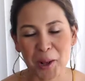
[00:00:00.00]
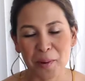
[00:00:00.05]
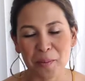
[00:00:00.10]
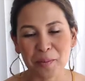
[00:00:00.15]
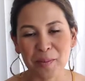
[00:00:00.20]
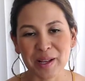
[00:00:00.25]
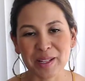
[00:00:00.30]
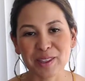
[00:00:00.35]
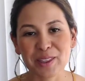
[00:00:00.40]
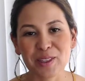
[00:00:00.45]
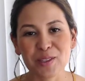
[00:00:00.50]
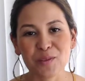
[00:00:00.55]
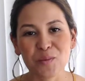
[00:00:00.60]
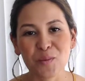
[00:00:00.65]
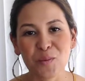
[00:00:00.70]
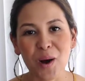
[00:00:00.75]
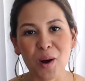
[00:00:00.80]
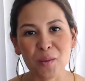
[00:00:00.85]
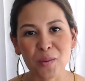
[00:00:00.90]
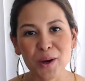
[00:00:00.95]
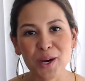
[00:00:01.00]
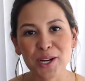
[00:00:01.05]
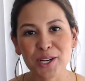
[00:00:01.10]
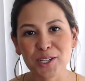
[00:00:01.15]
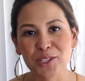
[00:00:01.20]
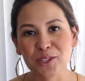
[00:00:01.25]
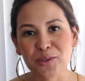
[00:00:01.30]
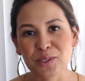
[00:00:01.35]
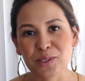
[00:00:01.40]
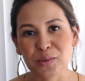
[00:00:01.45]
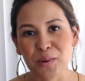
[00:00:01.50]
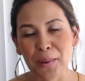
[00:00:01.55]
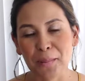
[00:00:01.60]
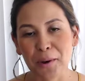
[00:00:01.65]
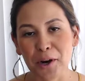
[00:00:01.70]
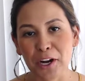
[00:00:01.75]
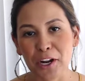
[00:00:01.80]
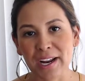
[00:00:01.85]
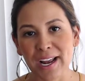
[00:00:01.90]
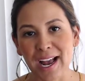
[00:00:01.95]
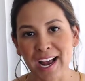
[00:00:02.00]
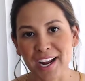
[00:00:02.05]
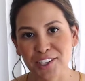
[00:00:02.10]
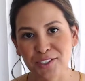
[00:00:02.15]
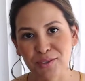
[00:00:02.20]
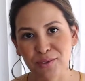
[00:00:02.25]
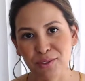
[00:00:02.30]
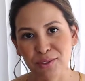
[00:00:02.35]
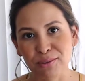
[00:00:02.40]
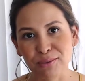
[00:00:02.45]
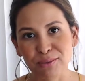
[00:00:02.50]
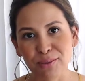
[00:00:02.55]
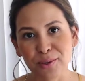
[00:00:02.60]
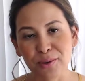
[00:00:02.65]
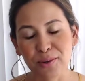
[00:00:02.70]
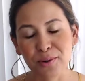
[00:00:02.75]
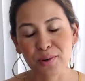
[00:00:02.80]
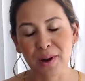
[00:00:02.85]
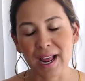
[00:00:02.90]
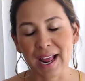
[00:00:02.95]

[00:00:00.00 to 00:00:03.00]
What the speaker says: But what we're going to do is I'm going to guide you through